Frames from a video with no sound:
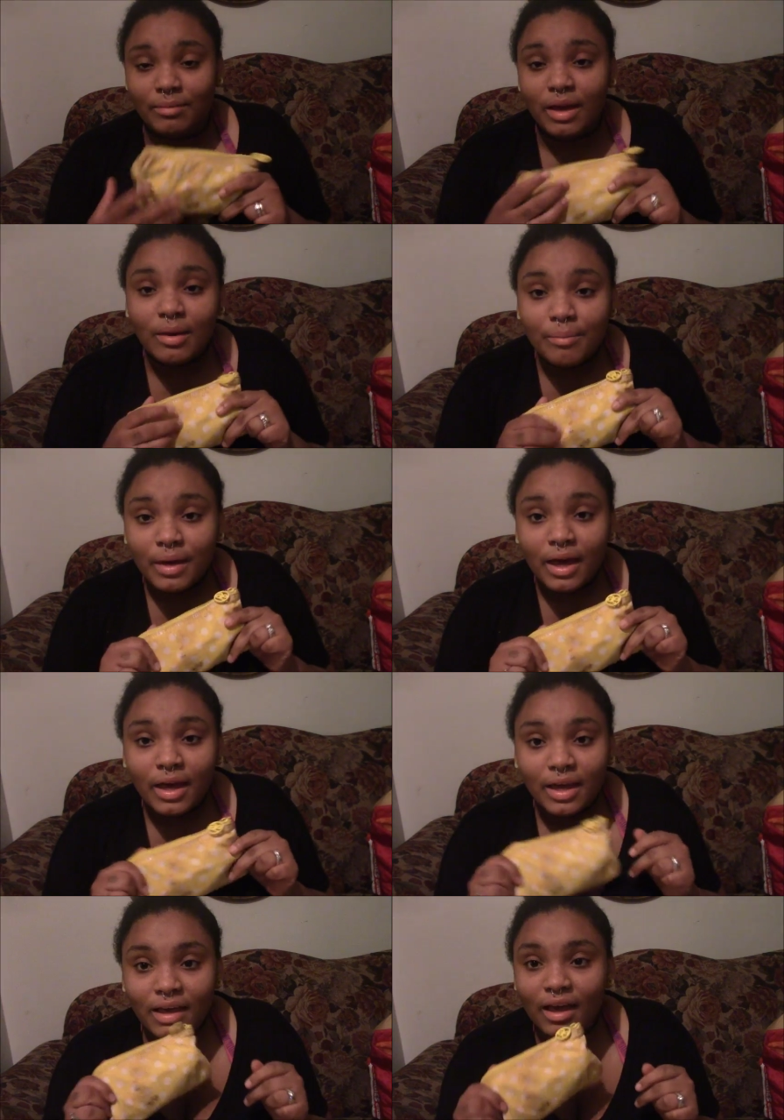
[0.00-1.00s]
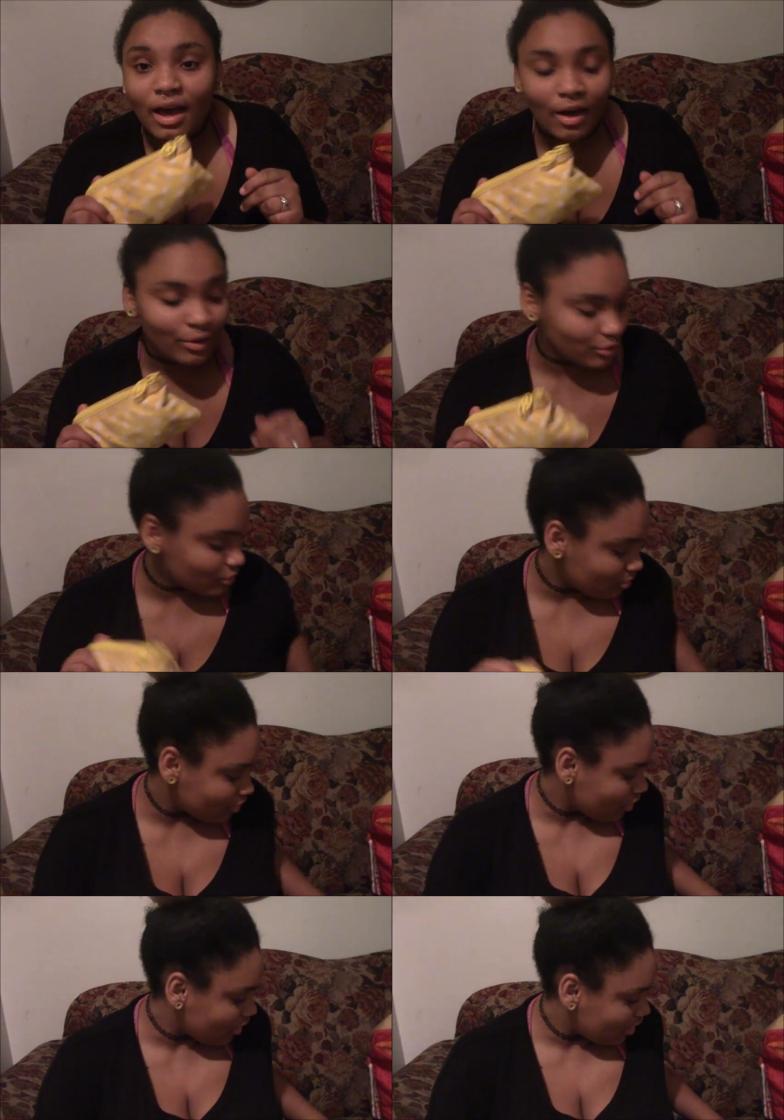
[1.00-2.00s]
makeup bag. I also
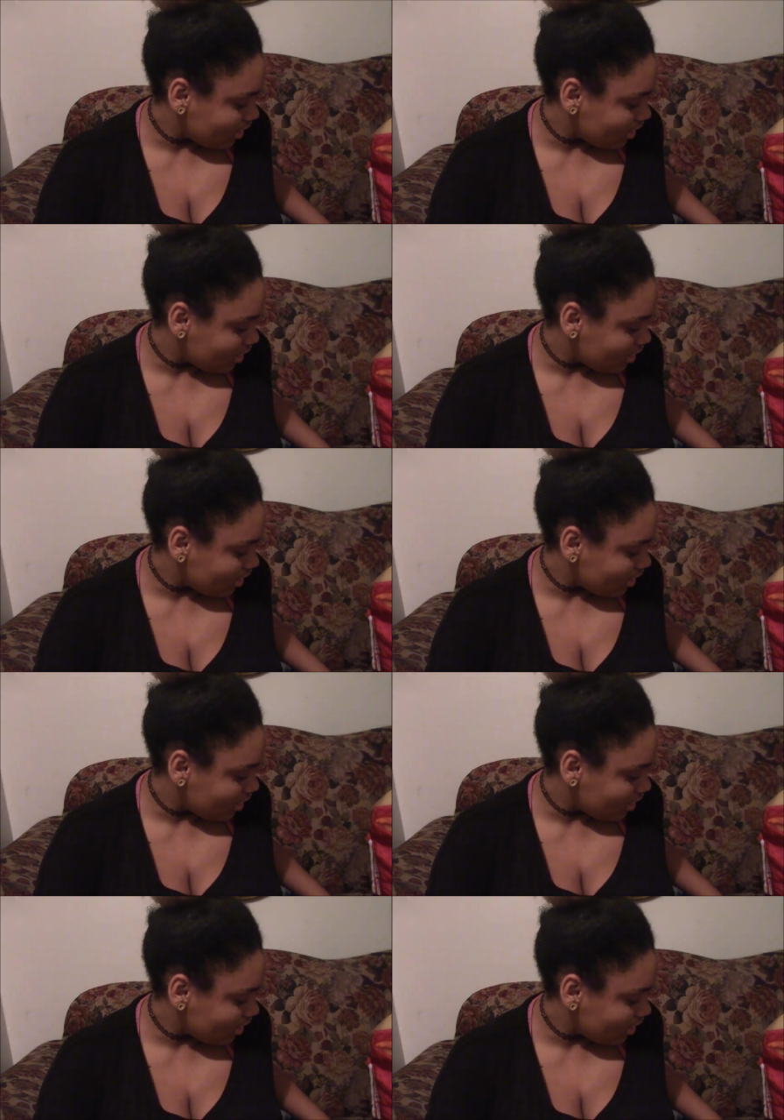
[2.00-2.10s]
brought